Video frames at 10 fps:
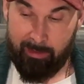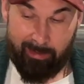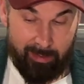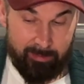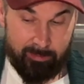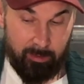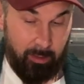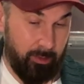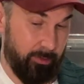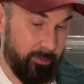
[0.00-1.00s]
nice
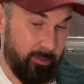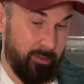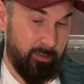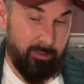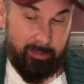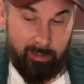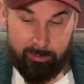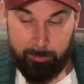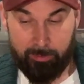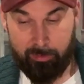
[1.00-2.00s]
color.
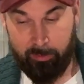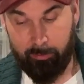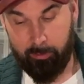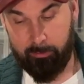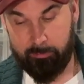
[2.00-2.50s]
Nice material.